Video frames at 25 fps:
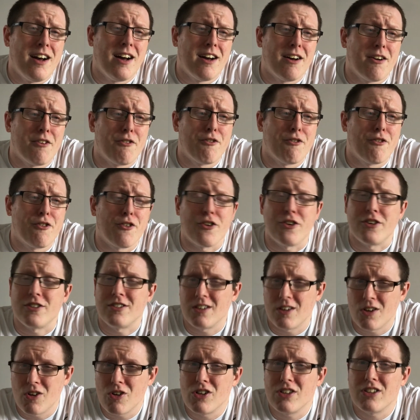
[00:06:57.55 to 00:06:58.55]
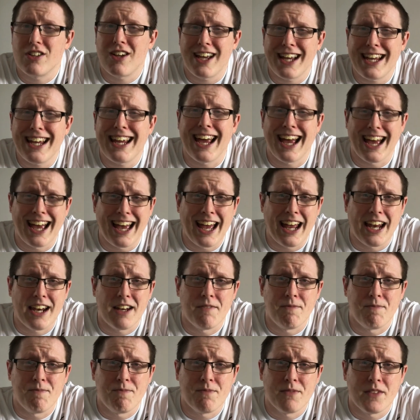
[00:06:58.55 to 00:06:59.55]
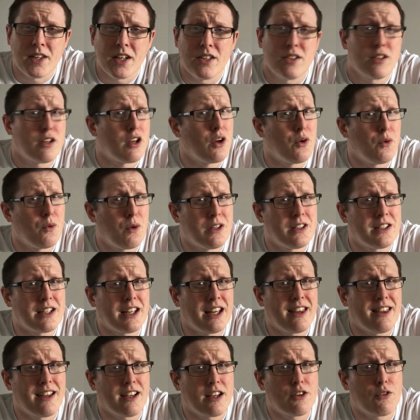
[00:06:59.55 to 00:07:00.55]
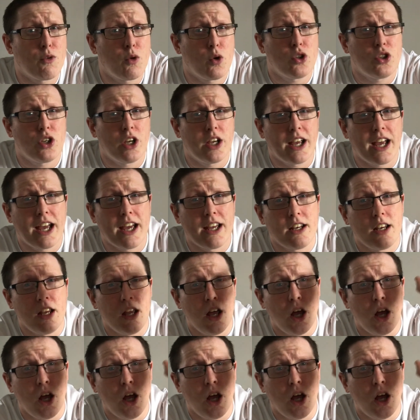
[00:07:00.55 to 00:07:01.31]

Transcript: for as long as I can. So once again, thanks for watching, and